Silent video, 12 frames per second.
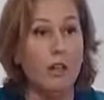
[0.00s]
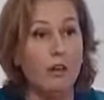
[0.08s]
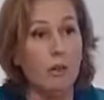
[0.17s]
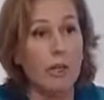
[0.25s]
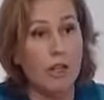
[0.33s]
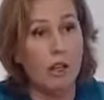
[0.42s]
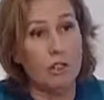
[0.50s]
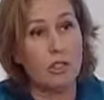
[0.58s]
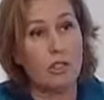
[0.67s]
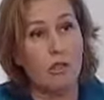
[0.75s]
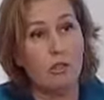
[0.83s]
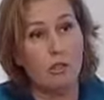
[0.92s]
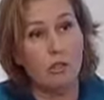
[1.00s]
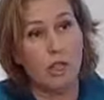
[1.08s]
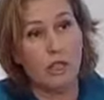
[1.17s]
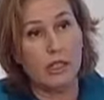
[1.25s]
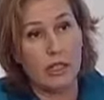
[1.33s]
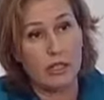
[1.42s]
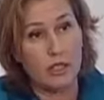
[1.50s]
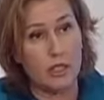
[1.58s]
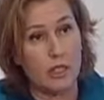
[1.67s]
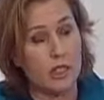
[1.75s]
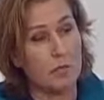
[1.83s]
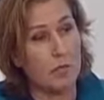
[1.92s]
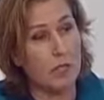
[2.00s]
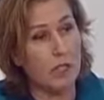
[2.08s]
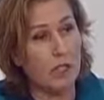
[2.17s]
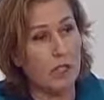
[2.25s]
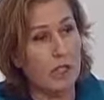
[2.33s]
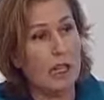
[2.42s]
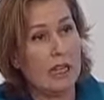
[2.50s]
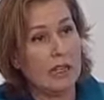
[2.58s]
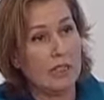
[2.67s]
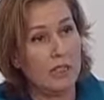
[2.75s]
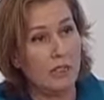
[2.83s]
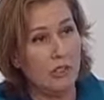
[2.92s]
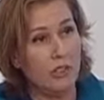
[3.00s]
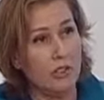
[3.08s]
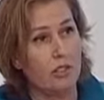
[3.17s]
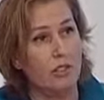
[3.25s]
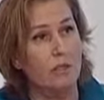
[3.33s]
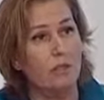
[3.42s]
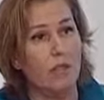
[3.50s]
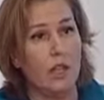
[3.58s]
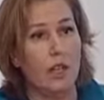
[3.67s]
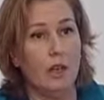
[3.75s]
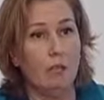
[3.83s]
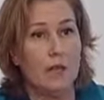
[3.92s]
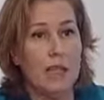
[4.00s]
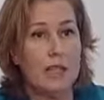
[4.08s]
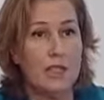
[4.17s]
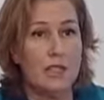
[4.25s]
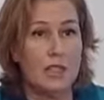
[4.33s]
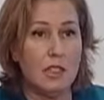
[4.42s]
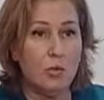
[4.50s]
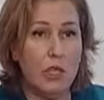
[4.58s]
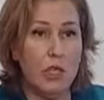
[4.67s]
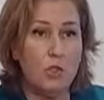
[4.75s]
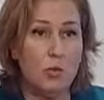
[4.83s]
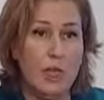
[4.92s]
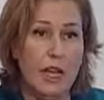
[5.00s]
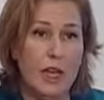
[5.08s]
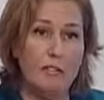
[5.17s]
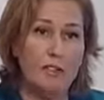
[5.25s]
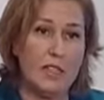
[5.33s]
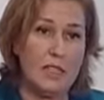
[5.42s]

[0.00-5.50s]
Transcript: We also can see, especially in the last years, places in which we have the